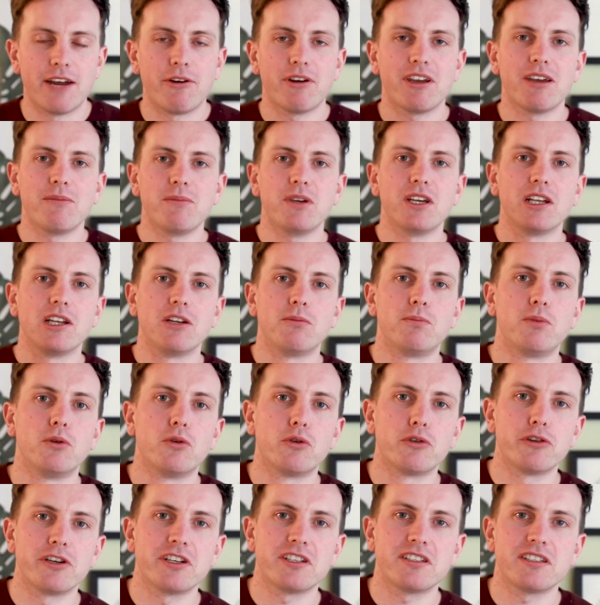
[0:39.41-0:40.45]
Now, it can be a
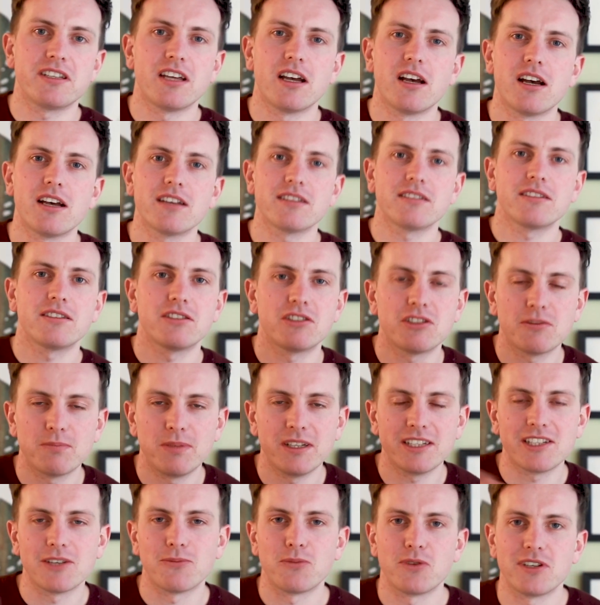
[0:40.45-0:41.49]
laborious task to
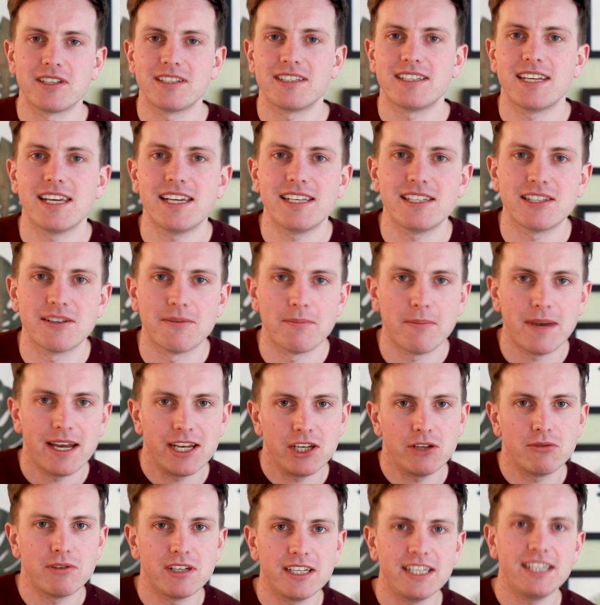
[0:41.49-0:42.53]
split up this data
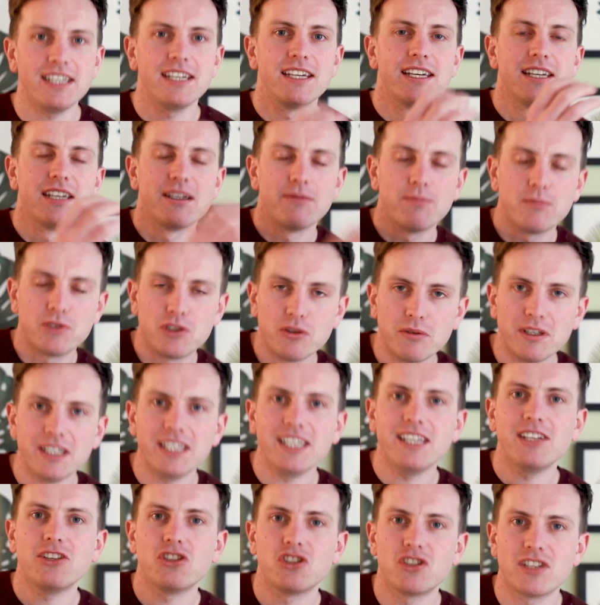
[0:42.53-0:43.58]
manually, doing
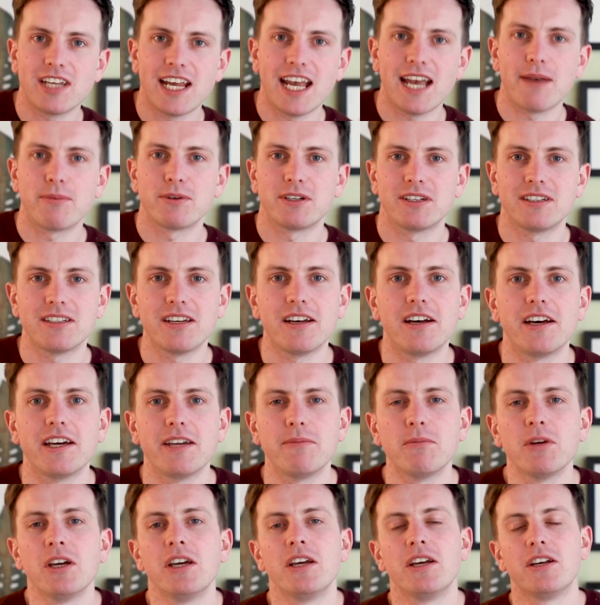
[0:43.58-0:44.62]
each tab at a
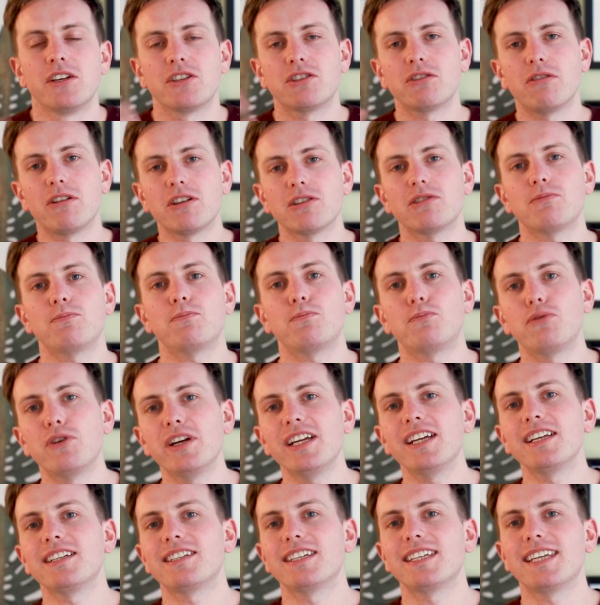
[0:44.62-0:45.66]
time. So I'll
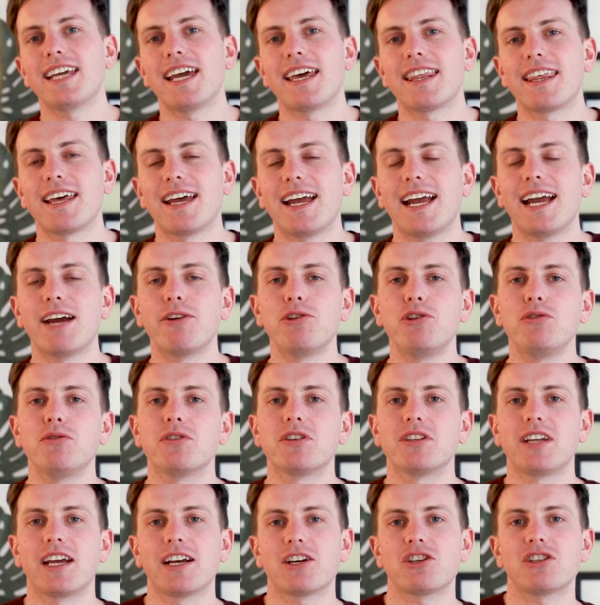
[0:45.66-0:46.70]
bring together how you
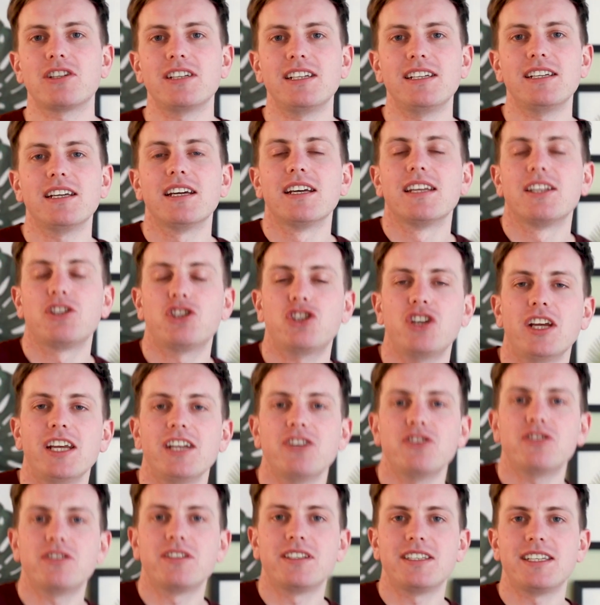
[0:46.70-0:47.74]
can actually
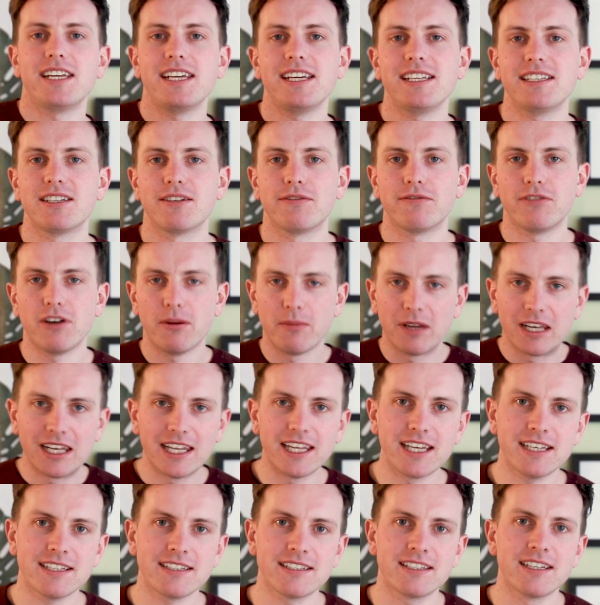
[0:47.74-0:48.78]
change the data from a
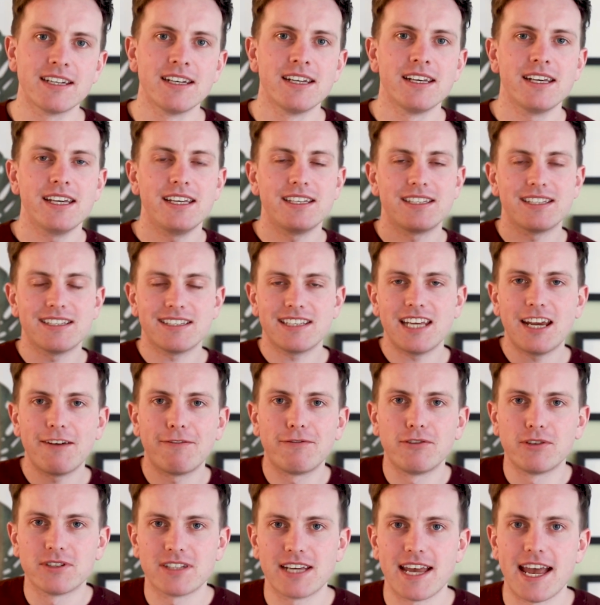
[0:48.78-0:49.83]
list into
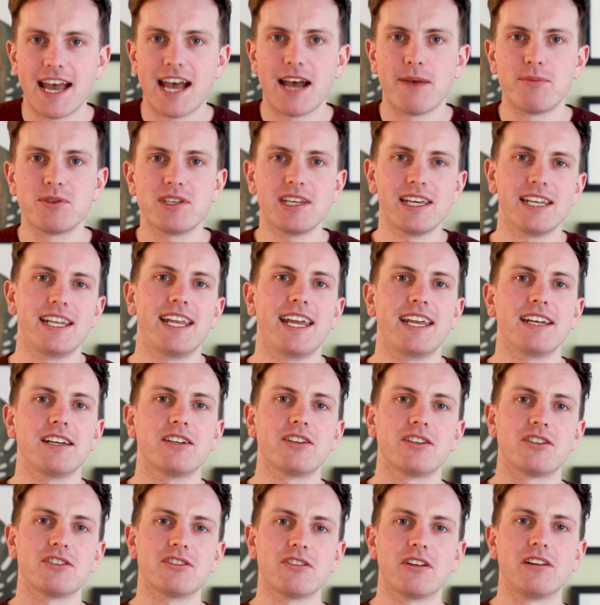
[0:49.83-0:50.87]
several tabs and
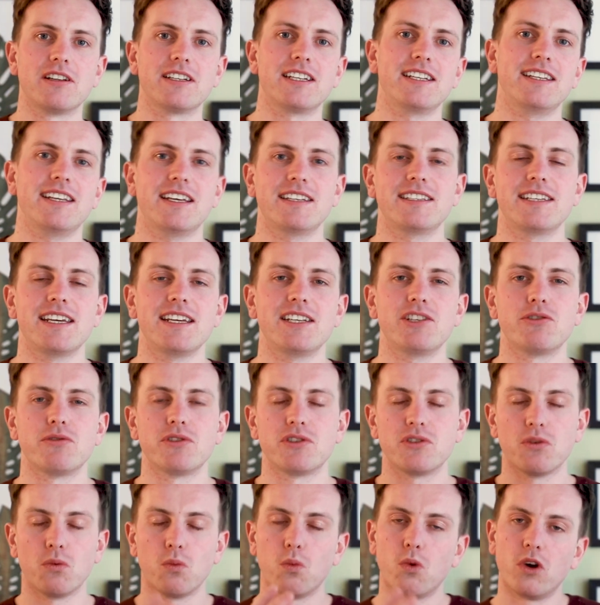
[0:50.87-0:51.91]
then consolidate that data
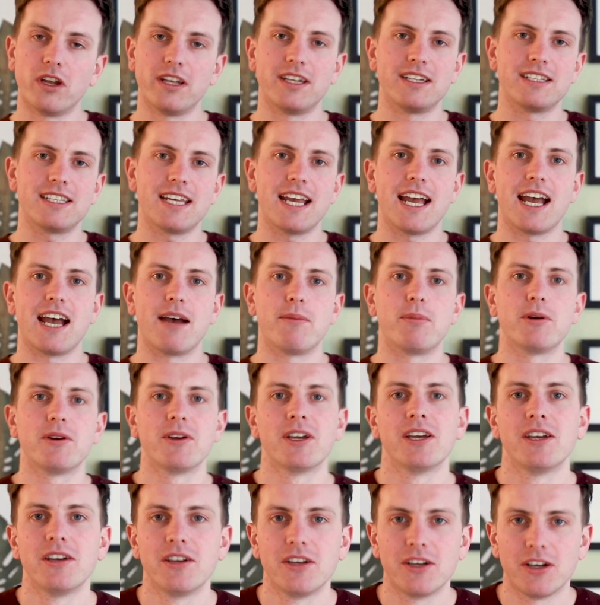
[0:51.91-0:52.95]
into one tab.
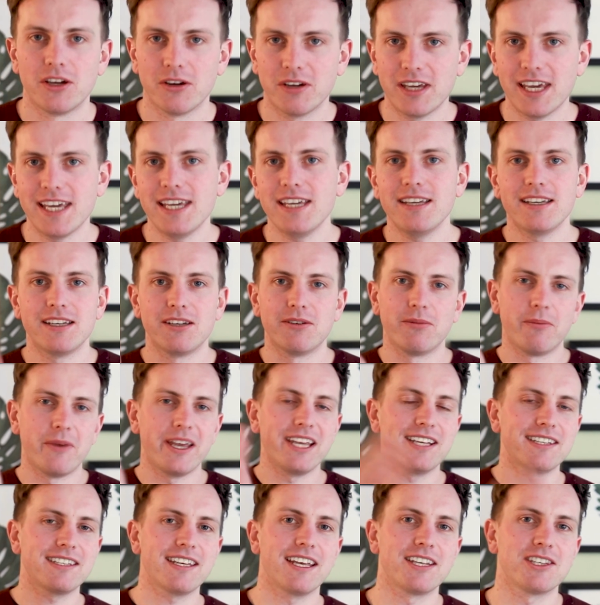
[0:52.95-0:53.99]
Okay, it'll
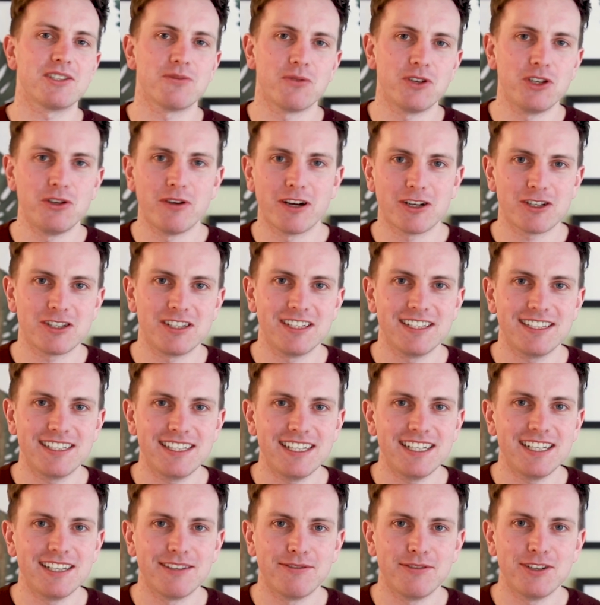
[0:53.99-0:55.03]
make sense when you actually
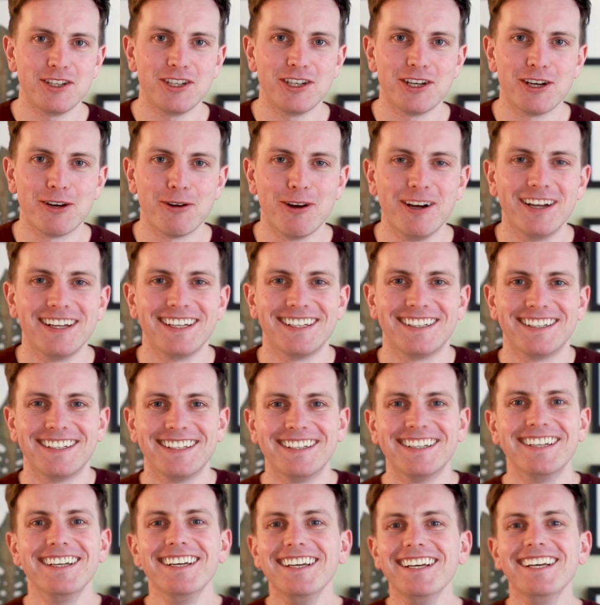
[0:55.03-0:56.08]
see the video.
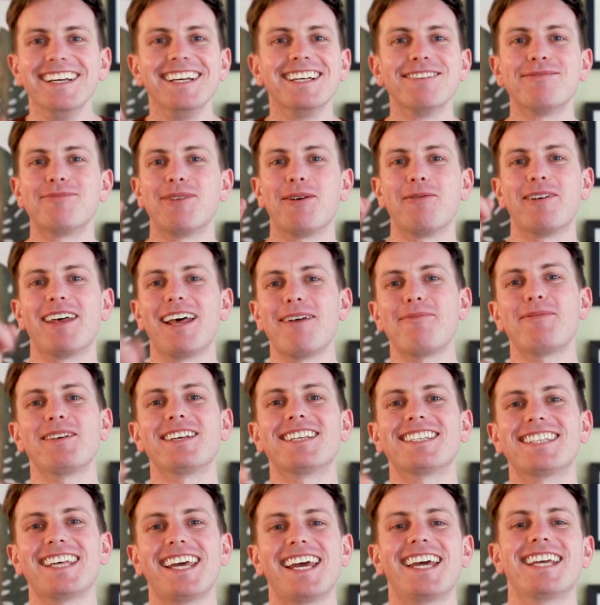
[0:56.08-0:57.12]
But with that
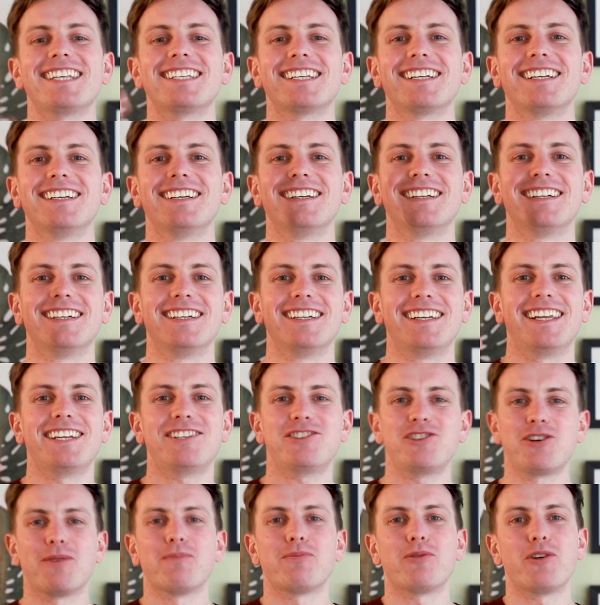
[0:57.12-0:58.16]
being said,
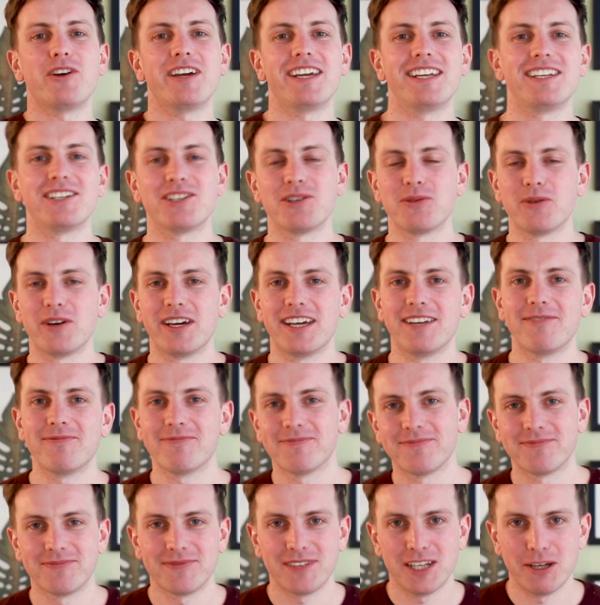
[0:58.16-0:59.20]
let's jump right into
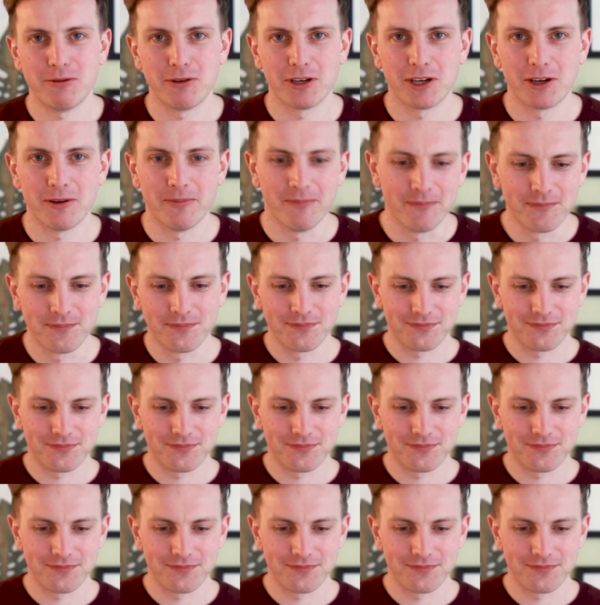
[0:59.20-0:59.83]
it. Here we go.